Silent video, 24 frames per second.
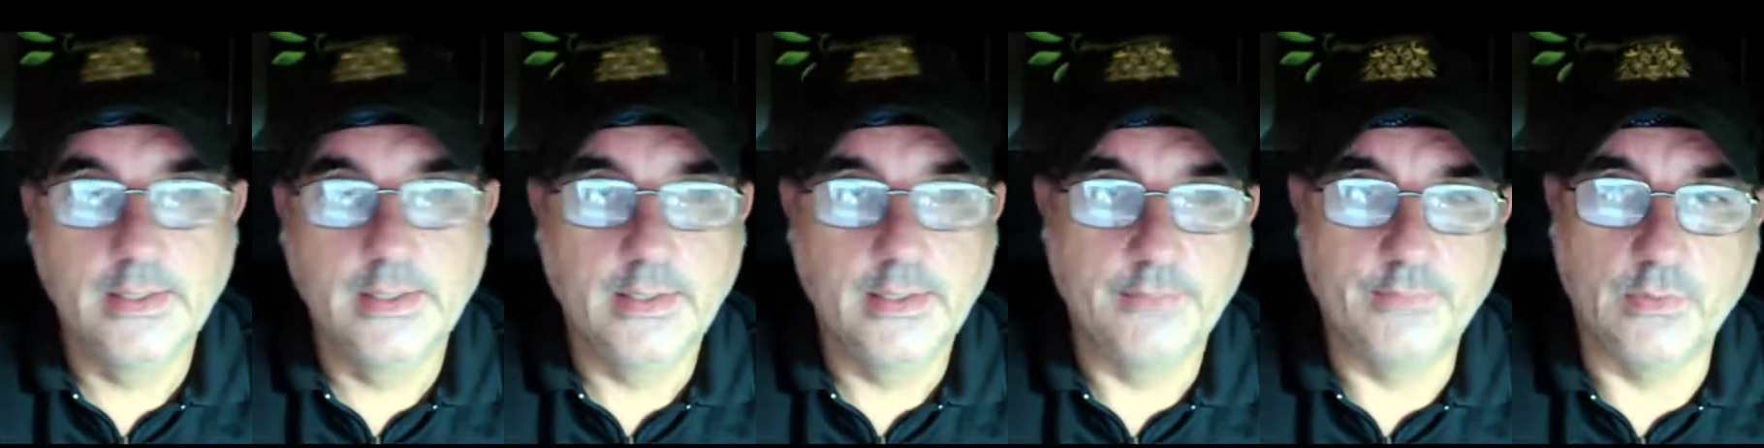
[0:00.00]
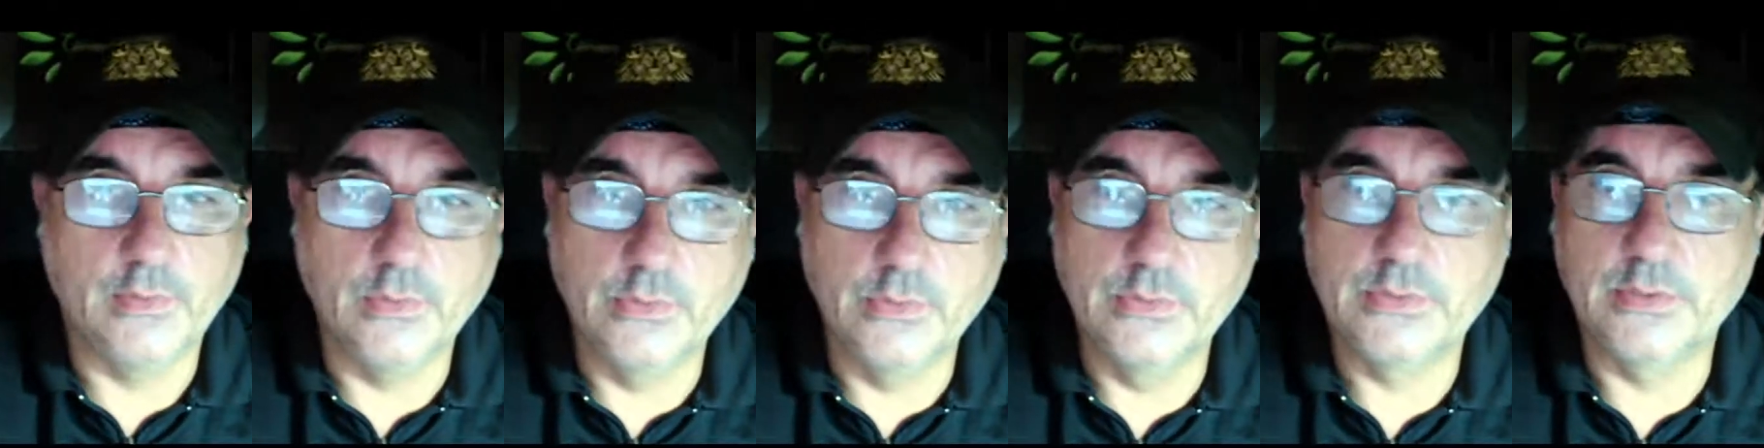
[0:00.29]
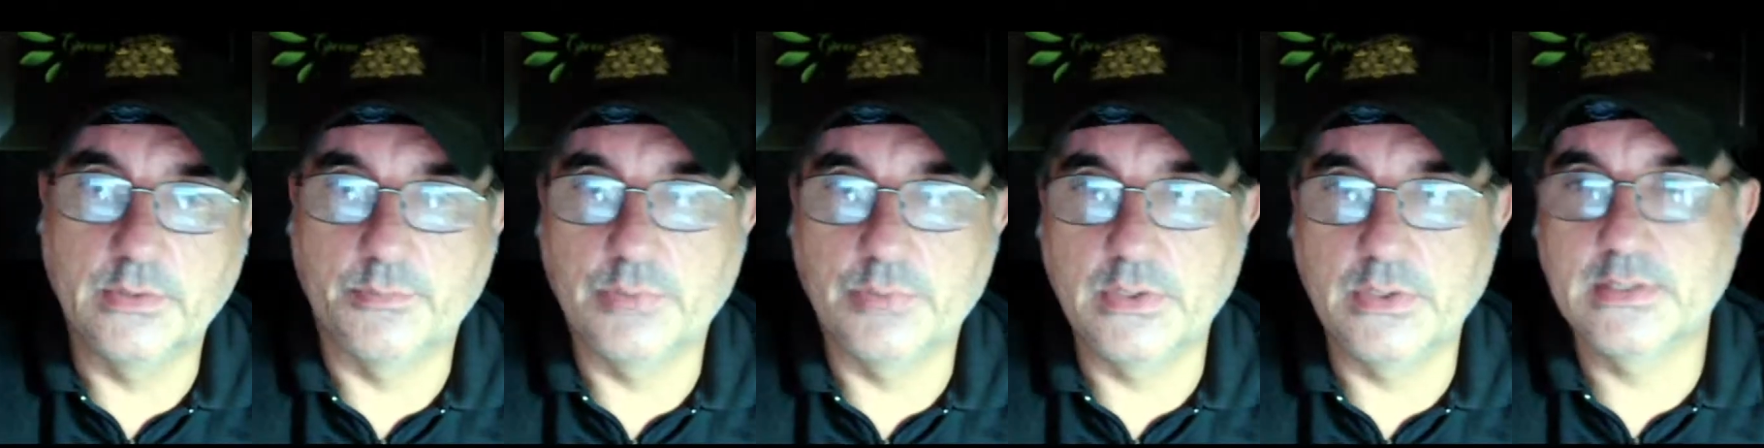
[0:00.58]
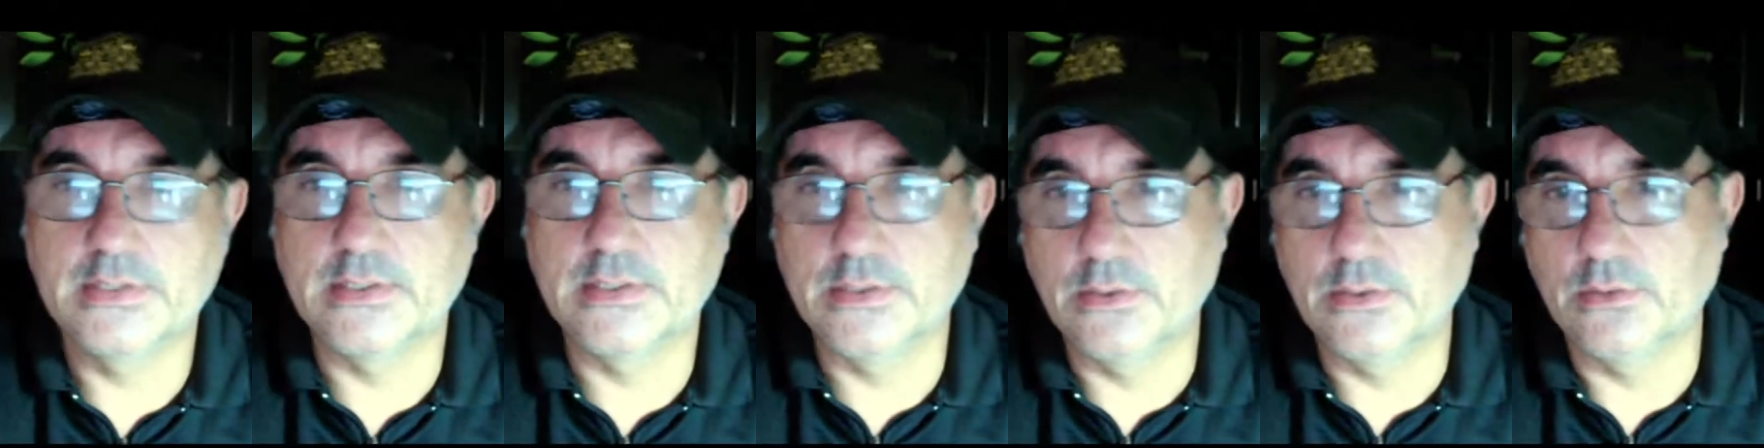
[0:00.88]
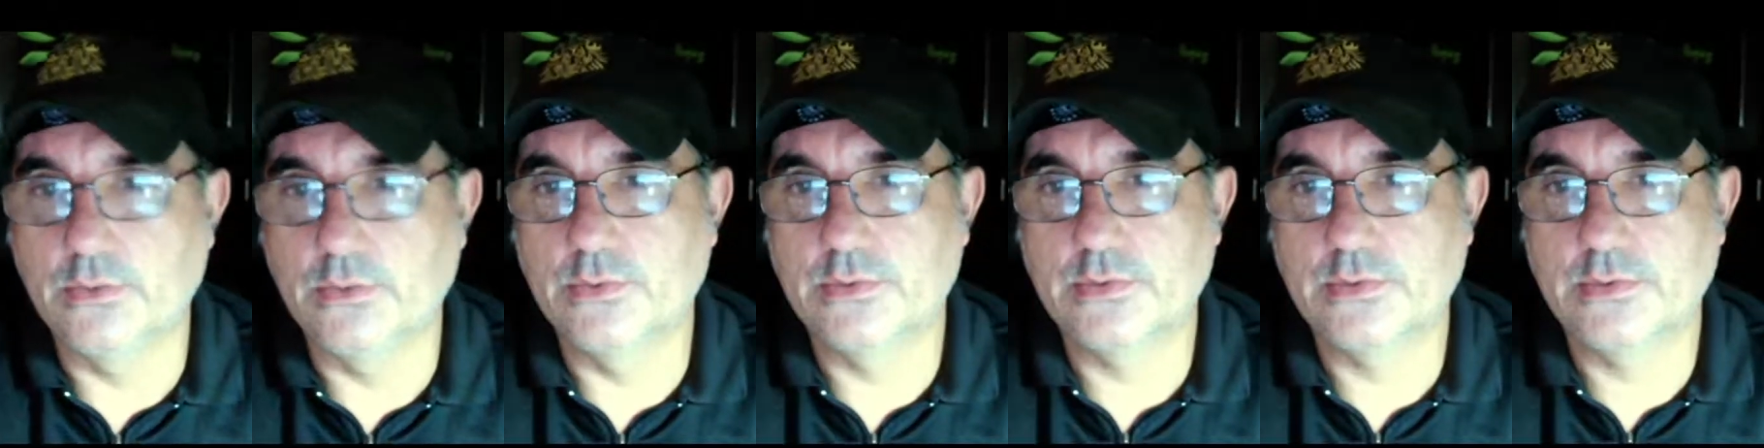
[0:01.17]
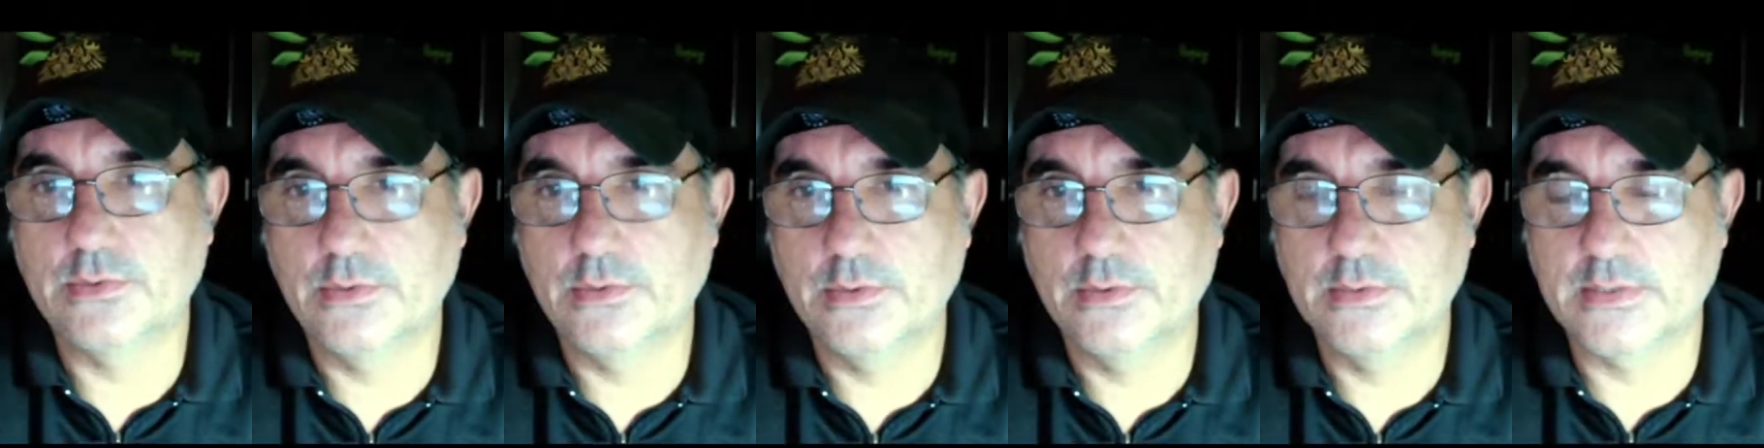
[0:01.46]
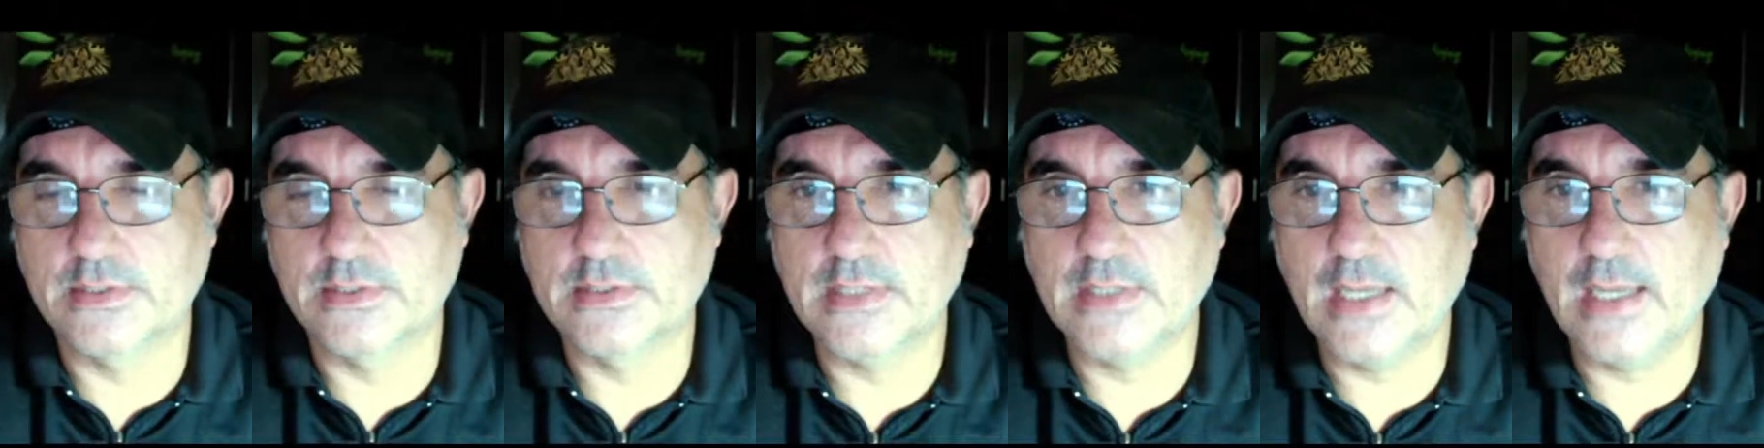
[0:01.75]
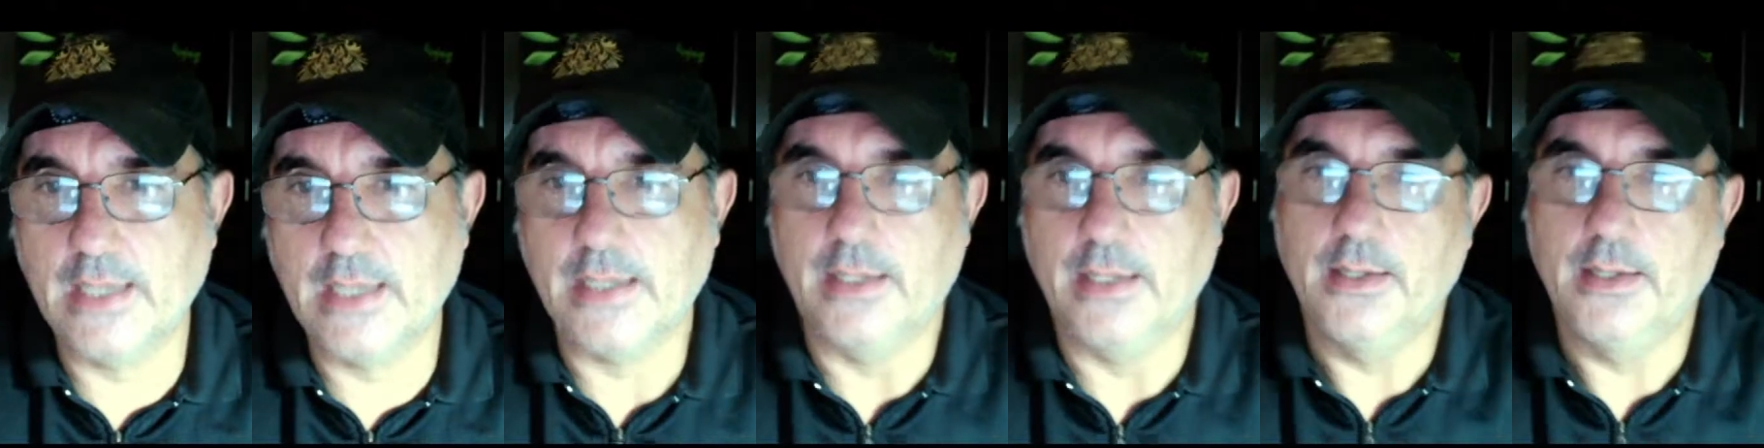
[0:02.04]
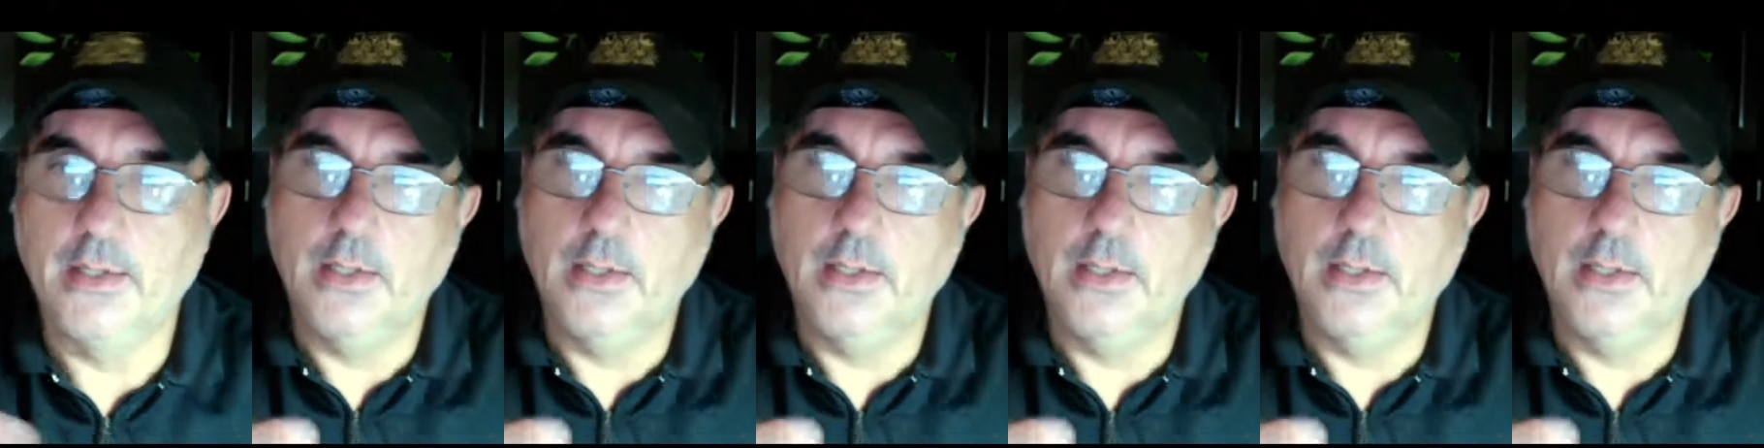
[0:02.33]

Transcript: if you lose the prison, you lose society.